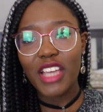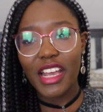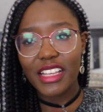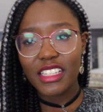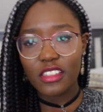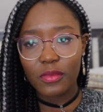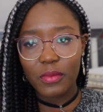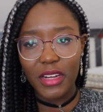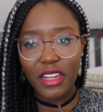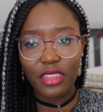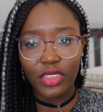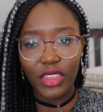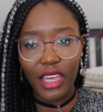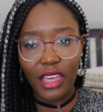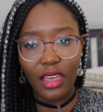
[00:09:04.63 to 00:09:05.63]
jackets have been a
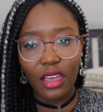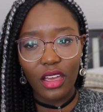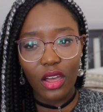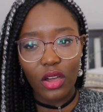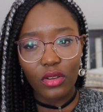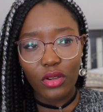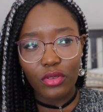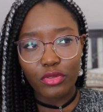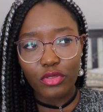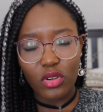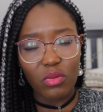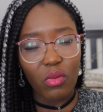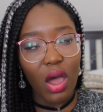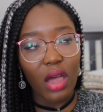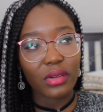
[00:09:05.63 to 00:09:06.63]
thing for
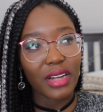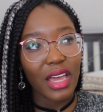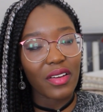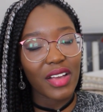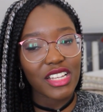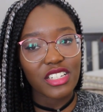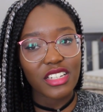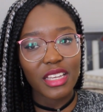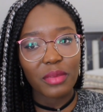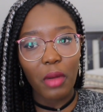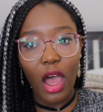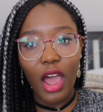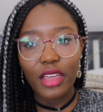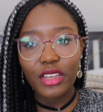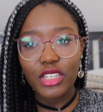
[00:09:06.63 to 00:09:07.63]
a while now actually,
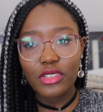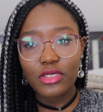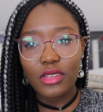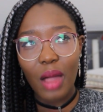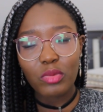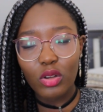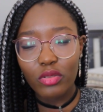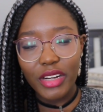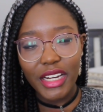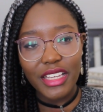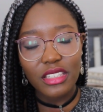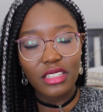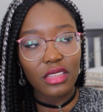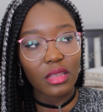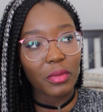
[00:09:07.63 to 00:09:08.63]
but I'm not really
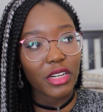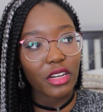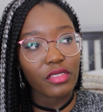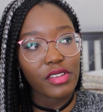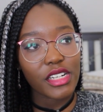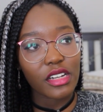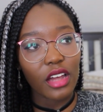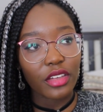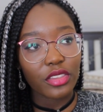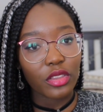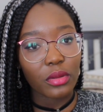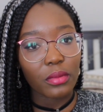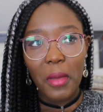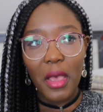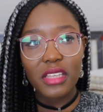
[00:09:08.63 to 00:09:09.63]
into them. I don't really like
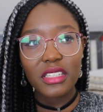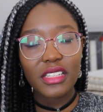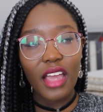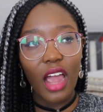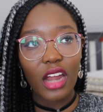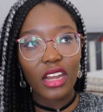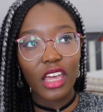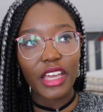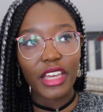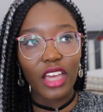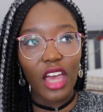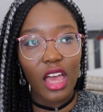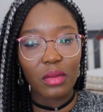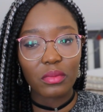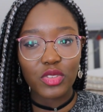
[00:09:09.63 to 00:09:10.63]
them. Personally, I like
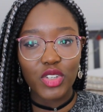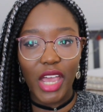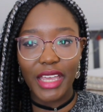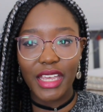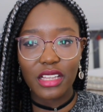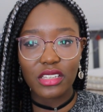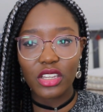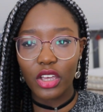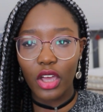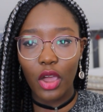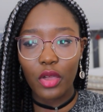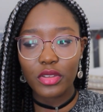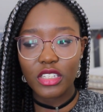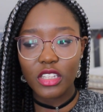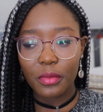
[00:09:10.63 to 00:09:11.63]
jackets and
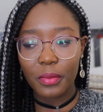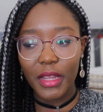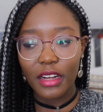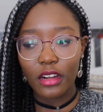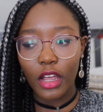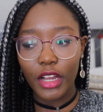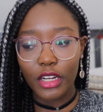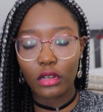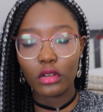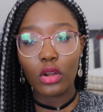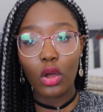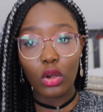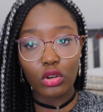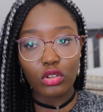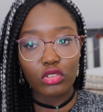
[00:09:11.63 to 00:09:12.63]
coats to be like
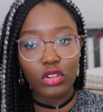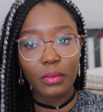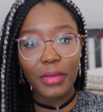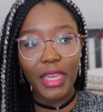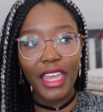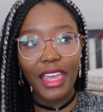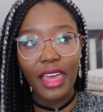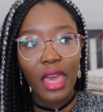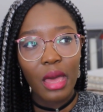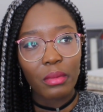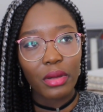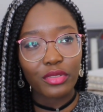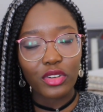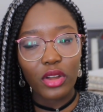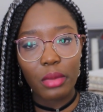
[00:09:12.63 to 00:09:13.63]
longer on me,
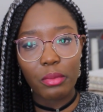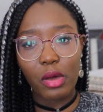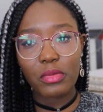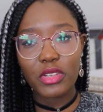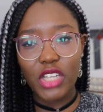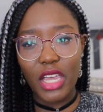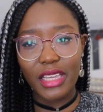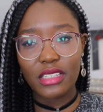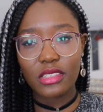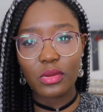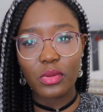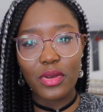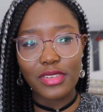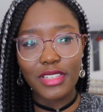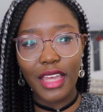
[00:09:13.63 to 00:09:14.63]
but I feel like bomber jackets are
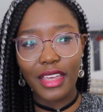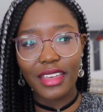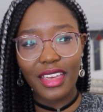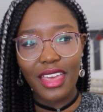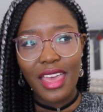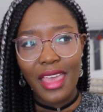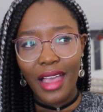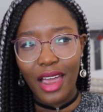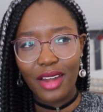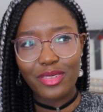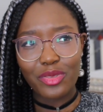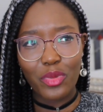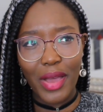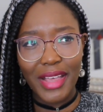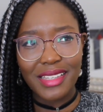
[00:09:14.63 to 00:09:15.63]
always like kind
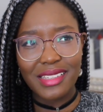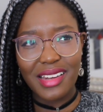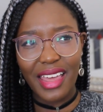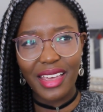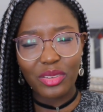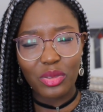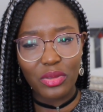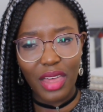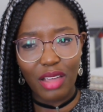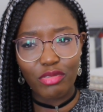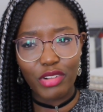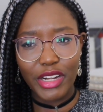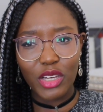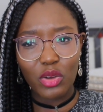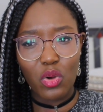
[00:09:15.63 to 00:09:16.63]
of waist length or that
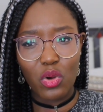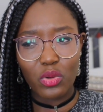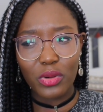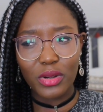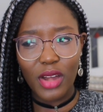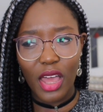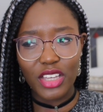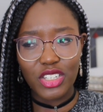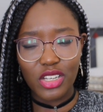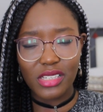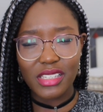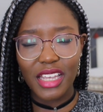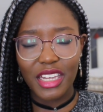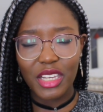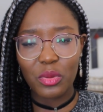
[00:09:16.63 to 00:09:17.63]
really awkward like
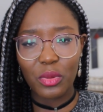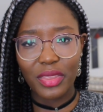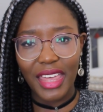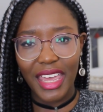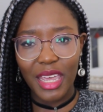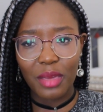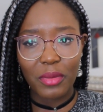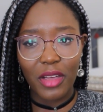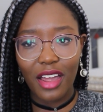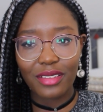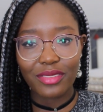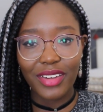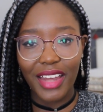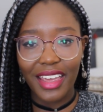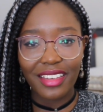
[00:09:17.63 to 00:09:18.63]
just hit you on the hip kind
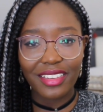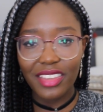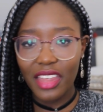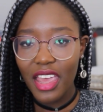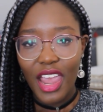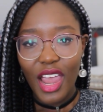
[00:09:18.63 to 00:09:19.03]
of length,